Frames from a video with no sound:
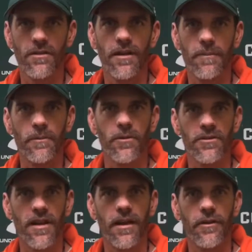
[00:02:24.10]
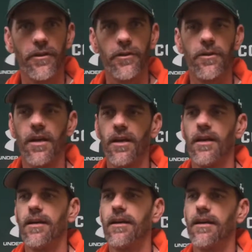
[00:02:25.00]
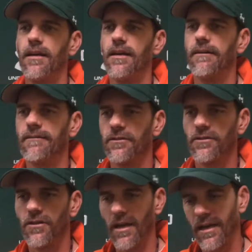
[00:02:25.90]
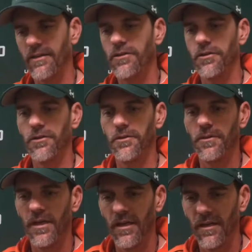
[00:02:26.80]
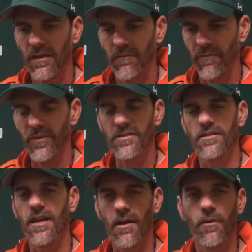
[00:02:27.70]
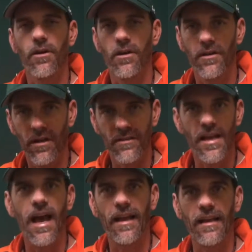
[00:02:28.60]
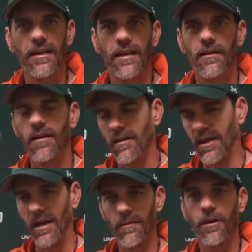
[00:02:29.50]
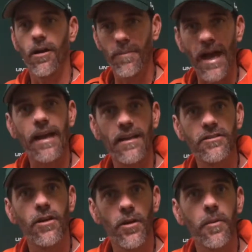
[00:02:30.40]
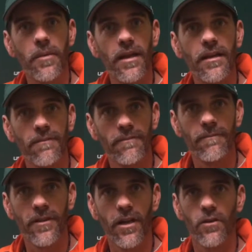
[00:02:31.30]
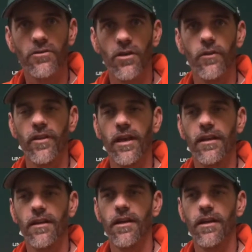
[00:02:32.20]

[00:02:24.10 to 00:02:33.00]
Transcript: try- people are trying to do. Uh, trying to this is how we're going to attack it and limit our package a little bit. You know, so that